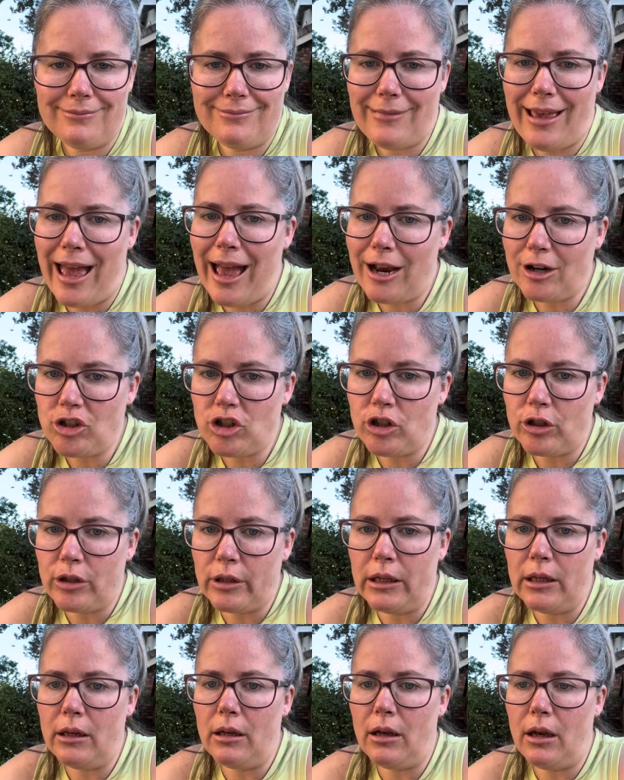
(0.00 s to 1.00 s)

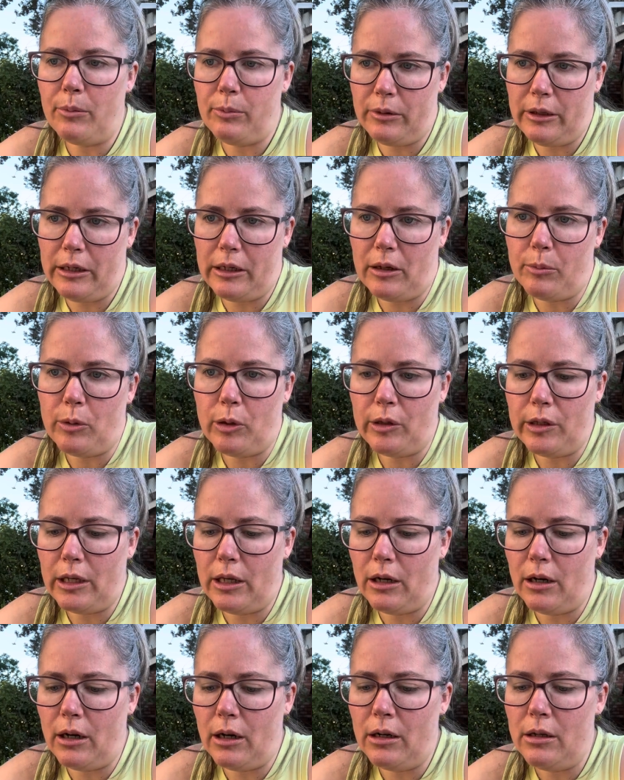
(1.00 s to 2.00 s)
actually applicable
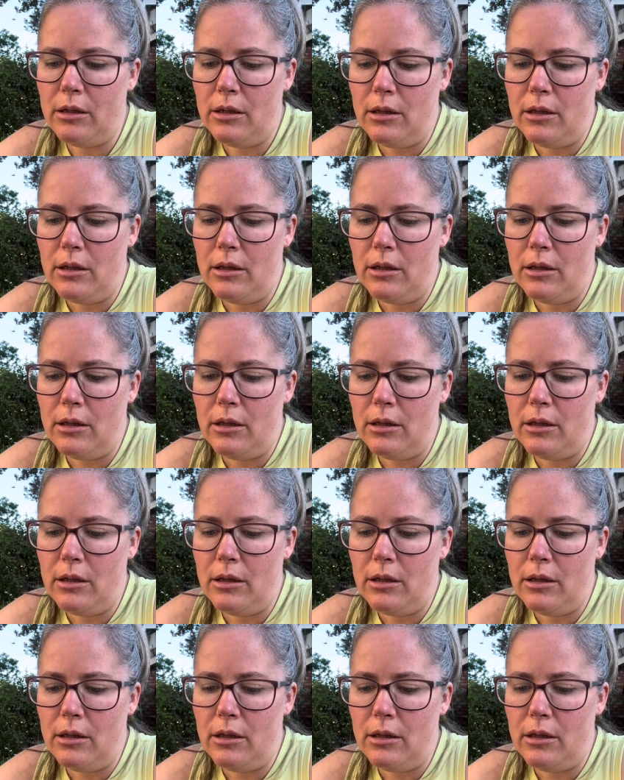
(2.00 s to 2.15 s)
here.